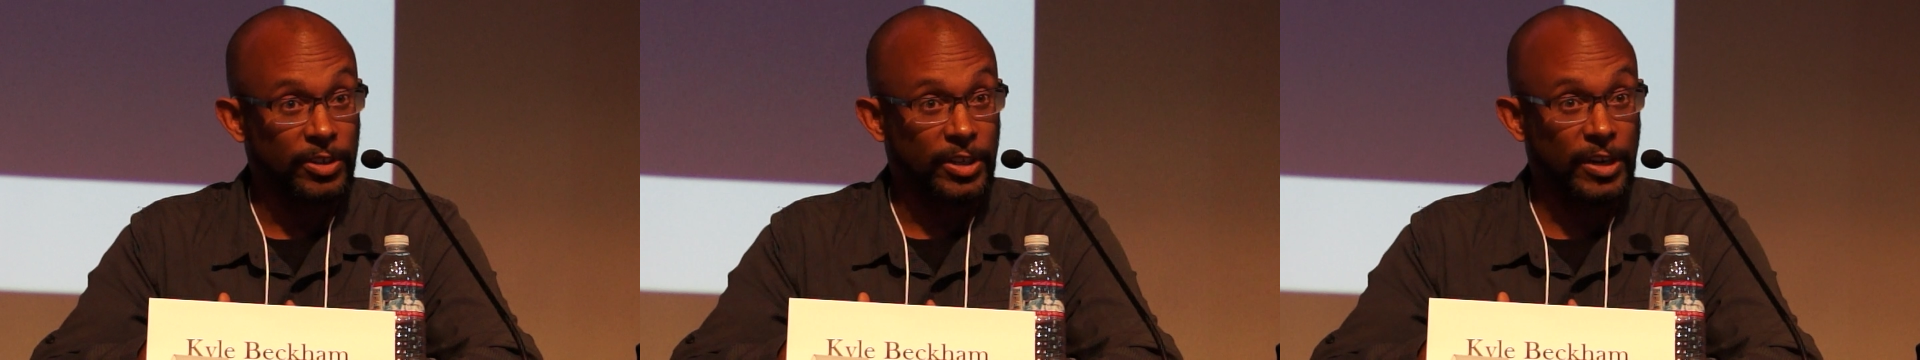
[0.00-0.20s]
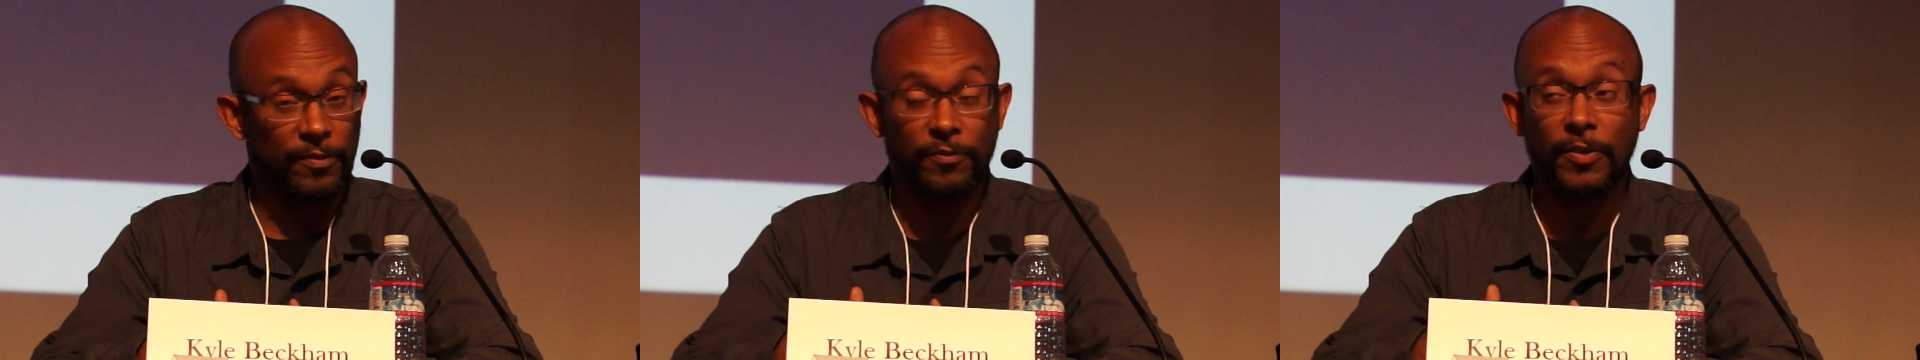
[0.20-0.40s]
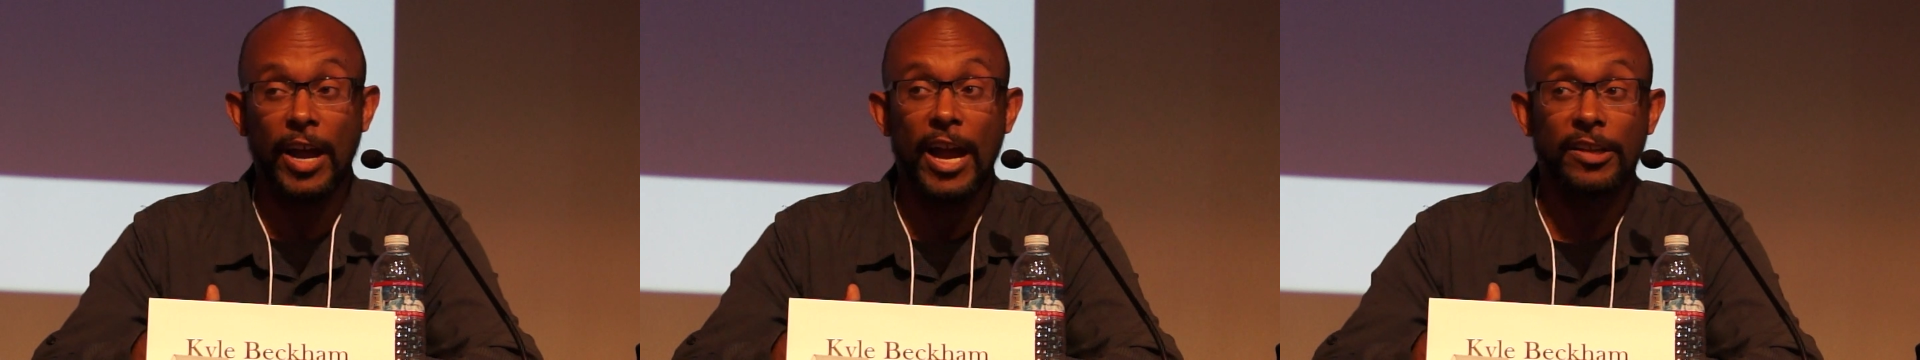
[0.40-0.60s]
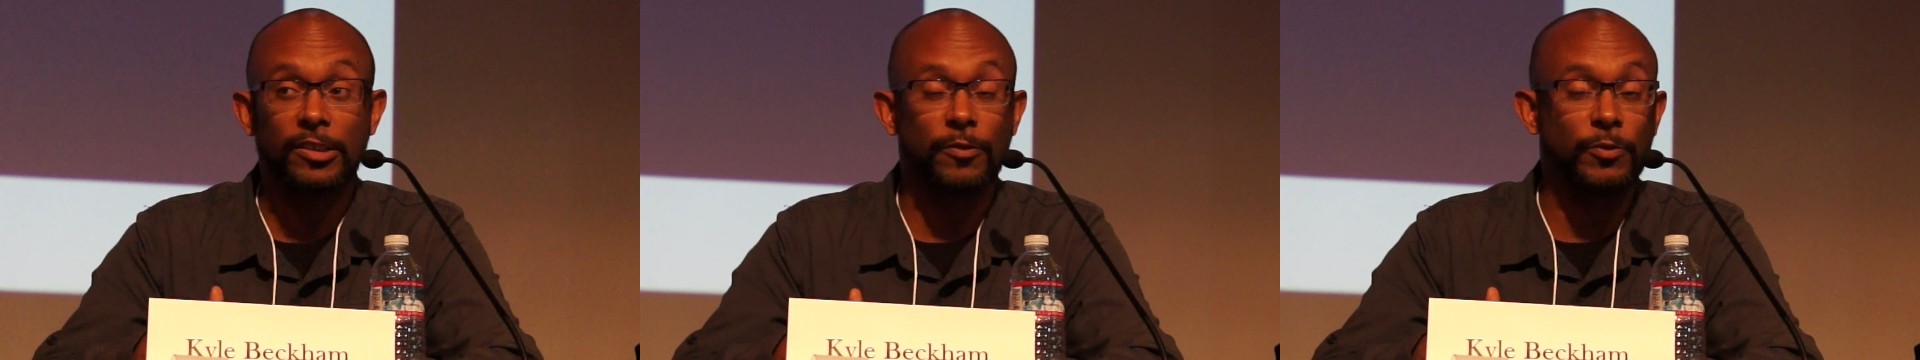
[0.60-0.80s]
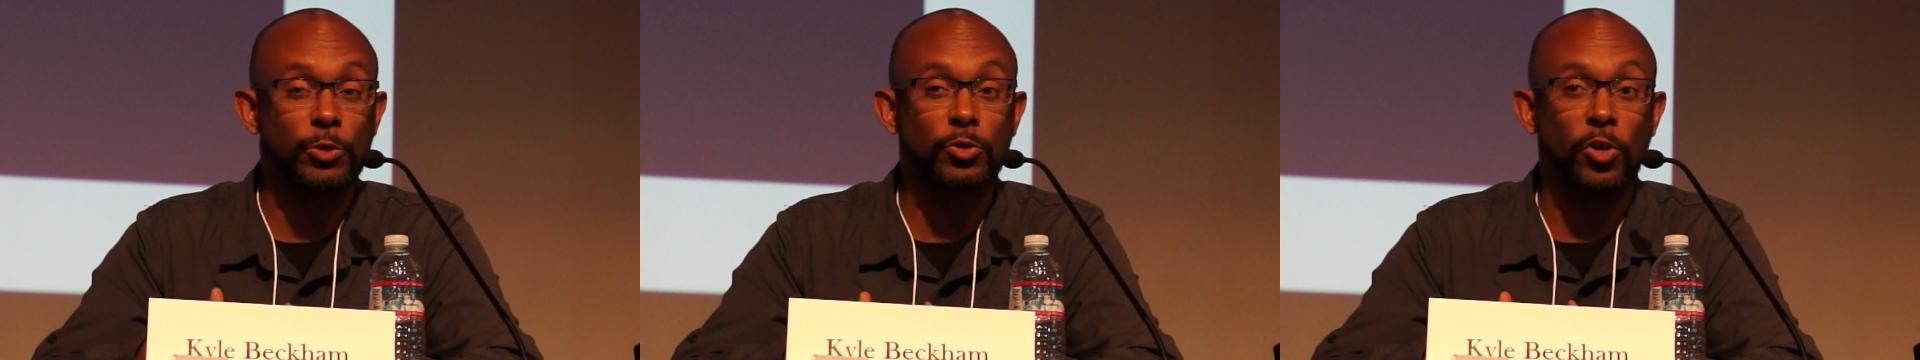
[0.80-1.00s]
In fact,
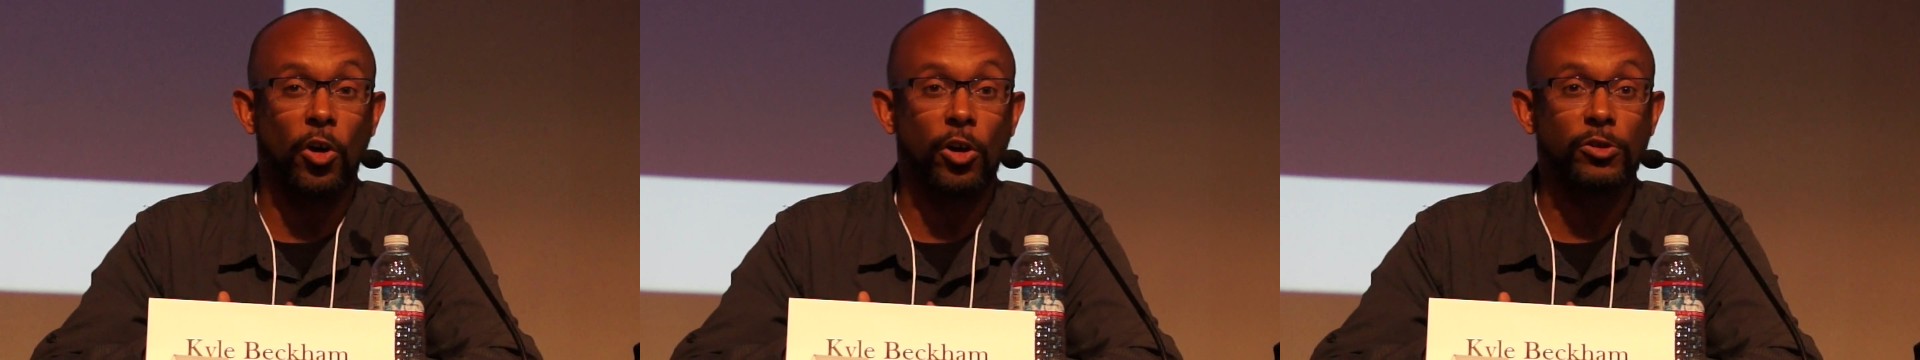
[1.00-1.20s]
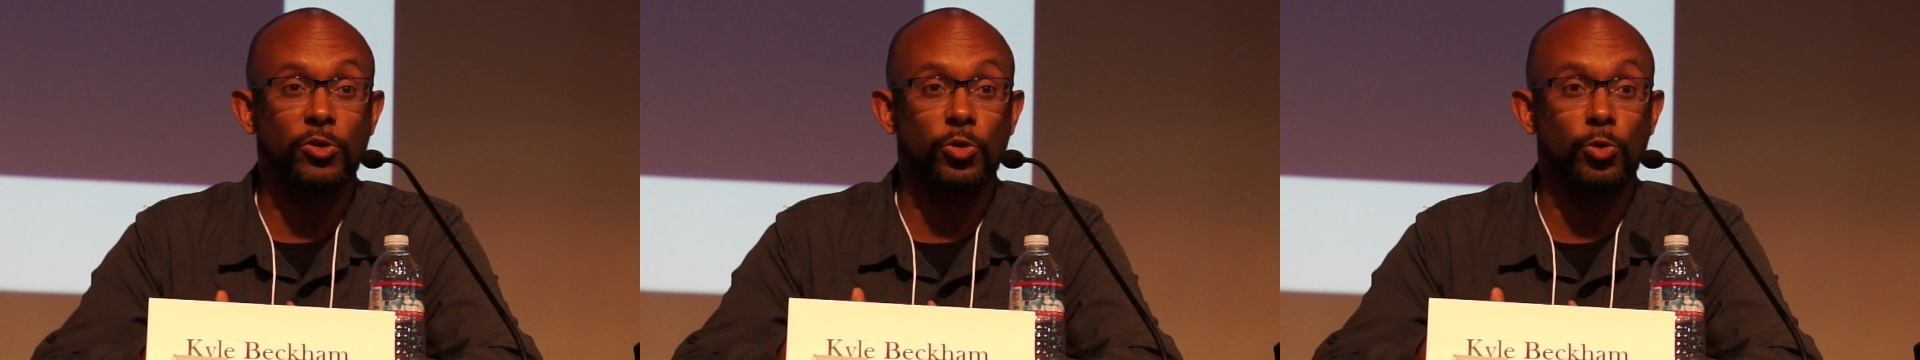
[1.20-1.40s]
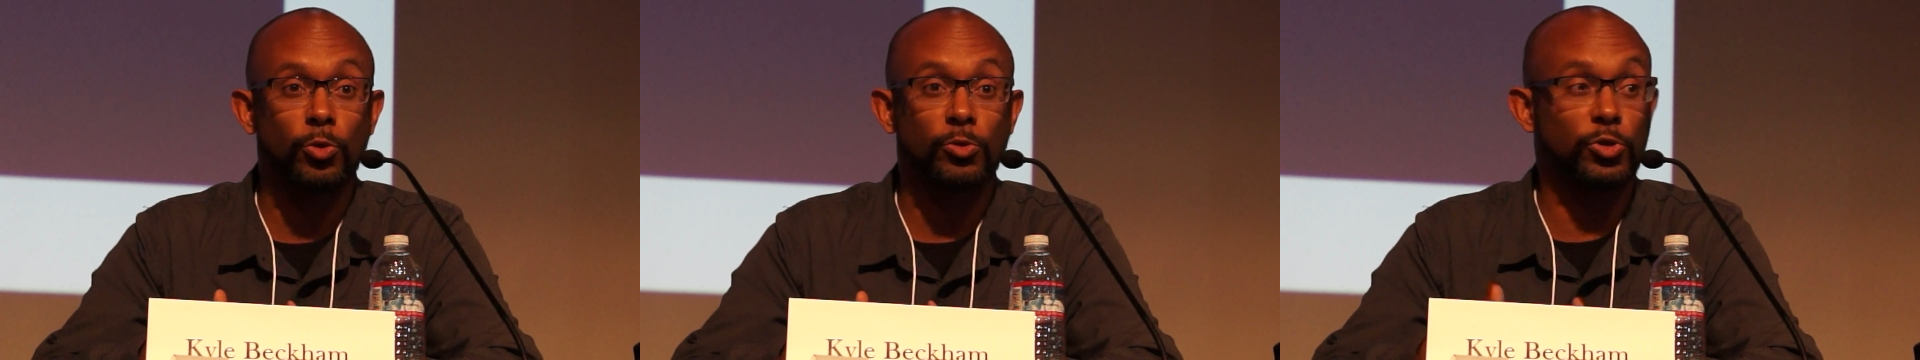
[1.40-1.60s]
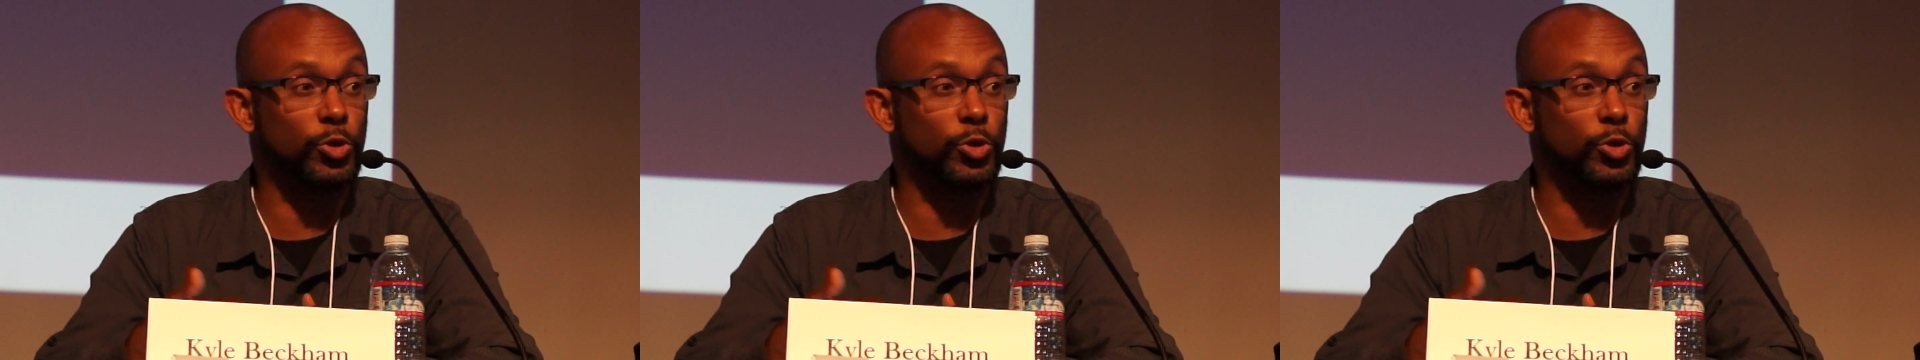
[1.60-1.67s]
if you talk to